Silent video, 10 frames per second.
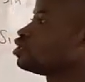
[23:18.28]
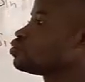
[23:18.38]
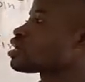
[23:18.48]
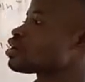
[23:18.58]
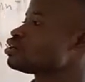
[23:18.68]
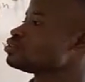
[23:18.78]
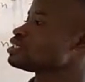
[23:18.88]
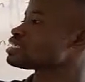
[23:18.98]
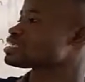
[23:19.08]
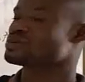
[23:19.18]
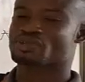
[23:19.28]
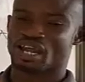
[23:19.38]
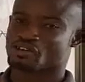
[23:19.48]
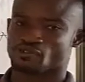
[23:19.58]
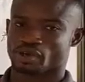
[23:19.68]
you cannot use the same
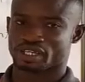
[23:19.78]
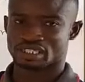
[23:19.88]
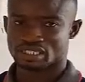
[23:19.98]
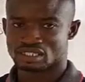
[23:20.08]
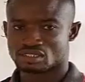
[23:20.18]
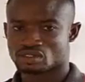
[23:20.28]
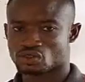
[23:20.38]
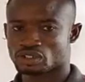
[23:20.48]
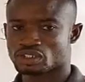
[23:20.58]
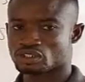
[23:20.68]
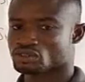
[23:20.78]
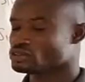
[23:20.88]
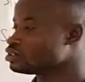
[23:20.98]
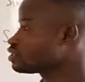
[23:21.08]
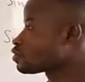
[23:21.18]
graph for it. So you
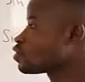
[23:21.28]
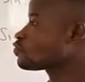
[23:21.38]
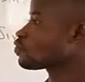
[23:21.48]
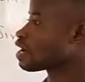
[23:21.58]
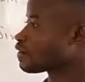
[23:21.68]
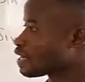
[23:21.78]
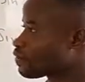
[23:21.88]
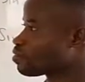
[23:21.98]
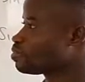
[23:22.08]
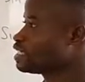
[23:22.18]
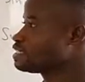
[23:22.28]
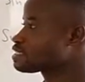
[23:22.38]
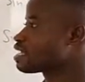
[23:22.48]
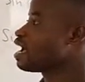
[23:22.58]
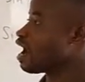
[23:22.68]
need to go for another one. Please,
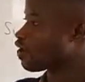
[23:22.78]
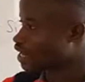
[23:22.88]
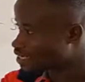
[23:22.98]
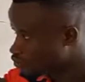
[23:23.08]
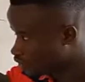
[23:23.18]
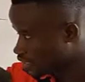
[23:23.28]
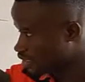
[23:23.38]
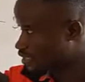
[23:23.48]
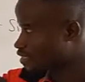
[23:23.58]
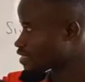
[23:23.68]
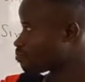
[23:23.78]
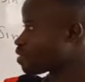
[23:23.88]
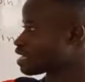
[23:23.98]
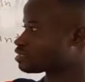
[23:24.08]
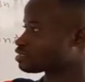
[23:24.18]
I would like to claim the same
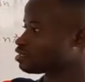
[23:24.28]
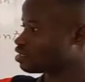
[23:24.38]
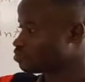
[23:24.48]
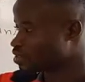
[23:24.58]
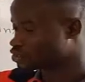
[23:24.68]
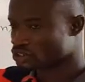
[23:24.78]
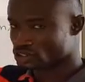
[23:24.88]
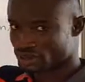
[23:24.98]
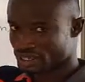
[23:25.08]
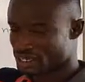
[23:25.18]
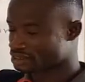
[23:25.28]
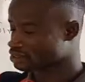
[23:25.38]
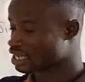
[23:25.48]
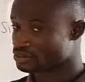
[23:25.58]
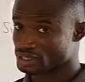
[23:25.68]
part. Make sure you write
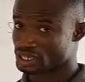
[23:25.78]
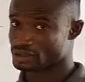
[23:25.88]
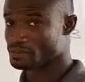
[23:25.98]
that. Are you done?